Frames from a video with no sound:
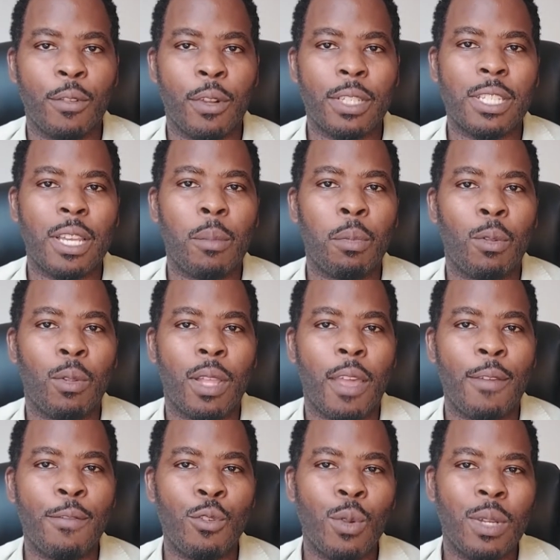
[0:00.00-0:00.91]
For example,
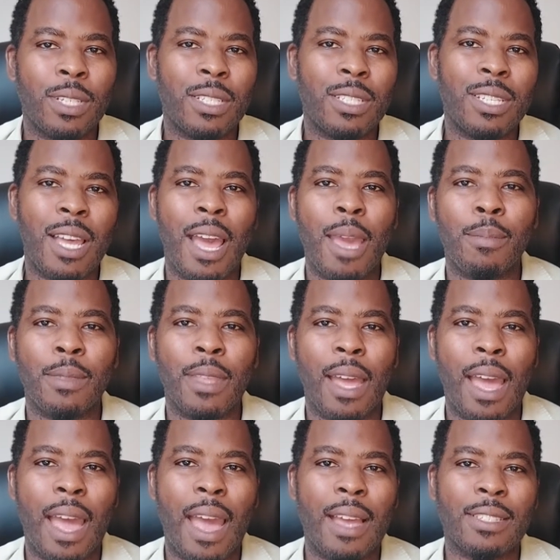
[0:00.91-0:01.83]
if you are the type
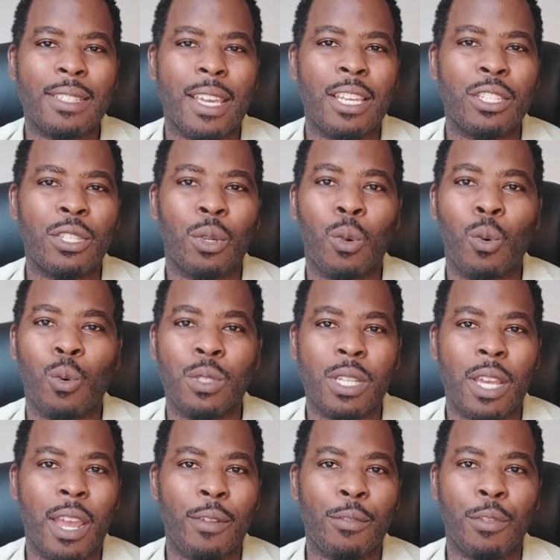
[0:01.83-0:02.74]
that has
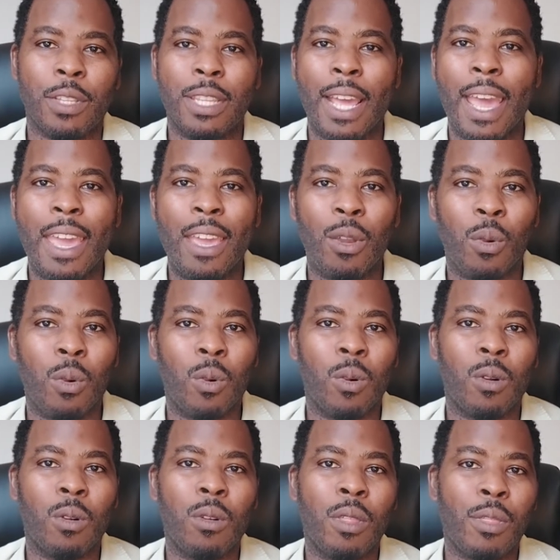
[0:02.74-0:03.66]
intercourse every day
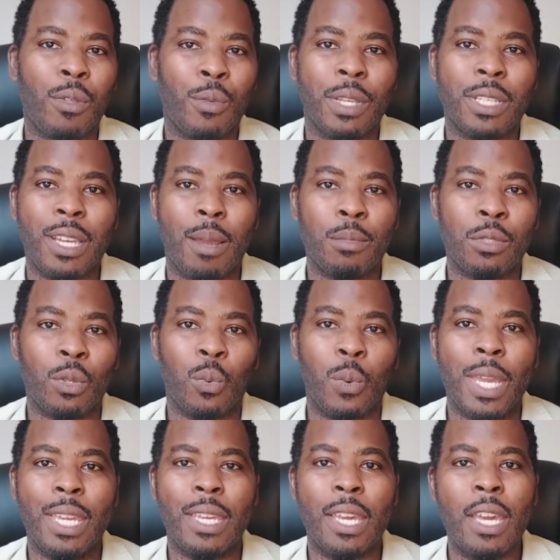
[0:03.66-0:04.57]
or 3 times a
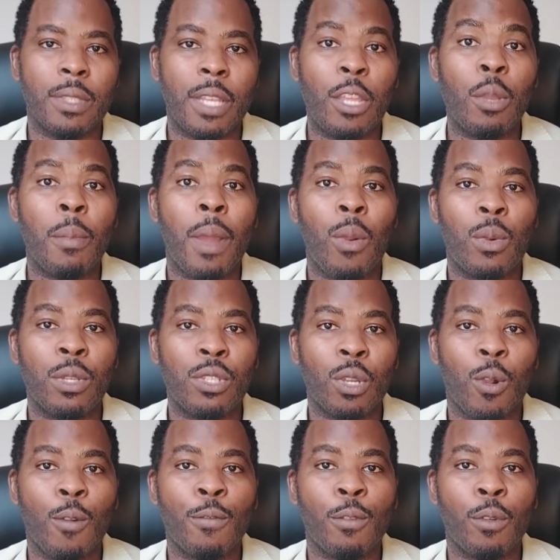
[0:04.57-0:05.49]
week, then you might want to
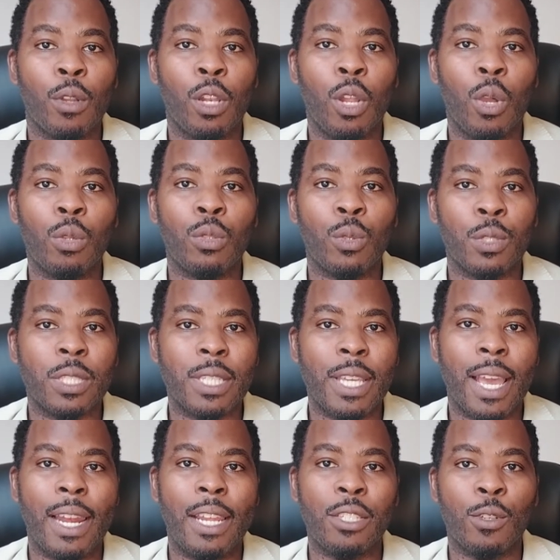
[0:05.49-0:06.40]
go for a low dose
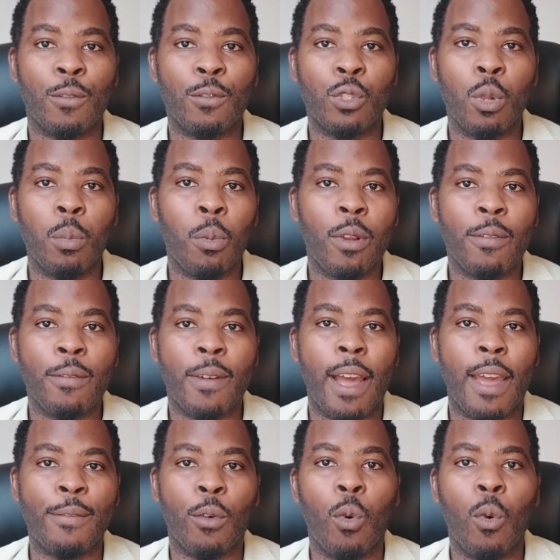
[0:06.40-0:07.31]
Cialis of
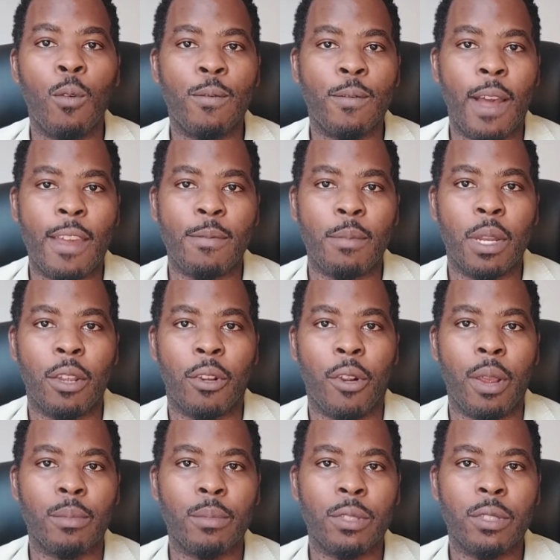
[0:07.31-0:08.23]
2.5 or 5
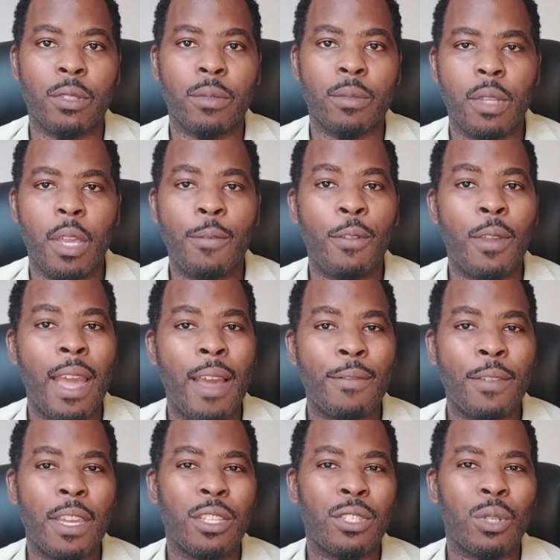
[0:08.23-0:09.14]
milligrams. If you
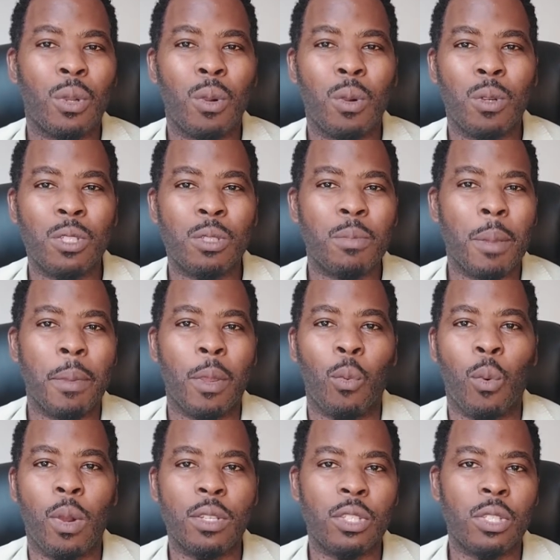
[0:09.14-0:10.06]
have intercourse maybe
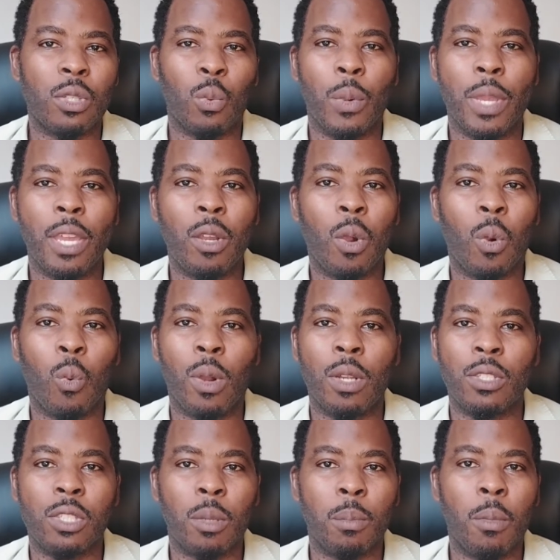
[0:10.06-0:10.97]
once a week or
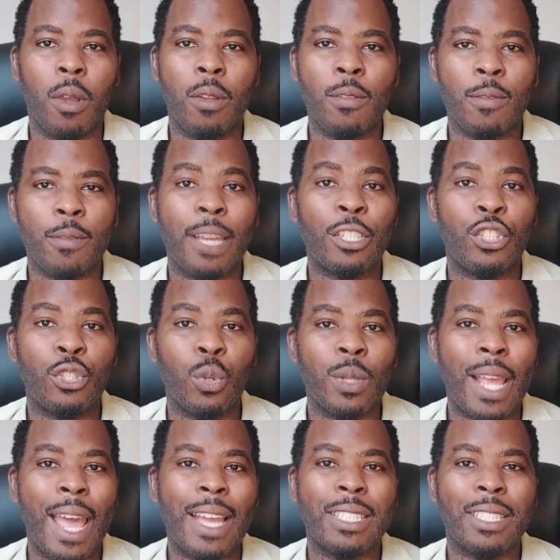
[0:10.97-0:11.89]
once a month, then
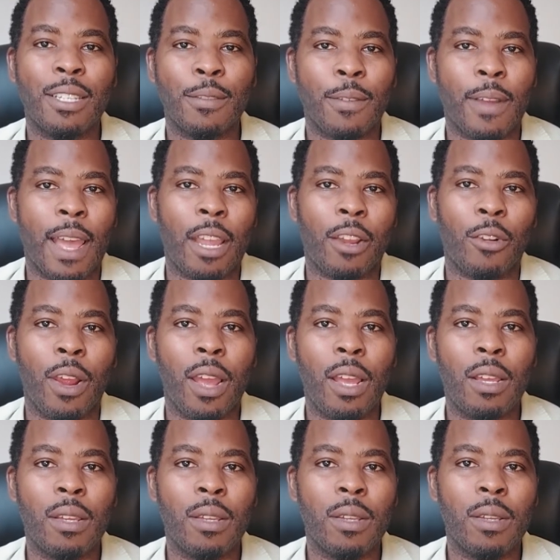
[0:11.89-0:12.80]
short acting
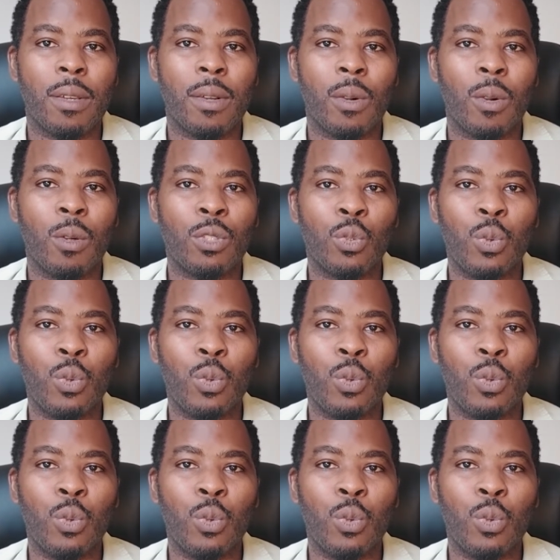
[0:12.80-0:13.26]
Viagra or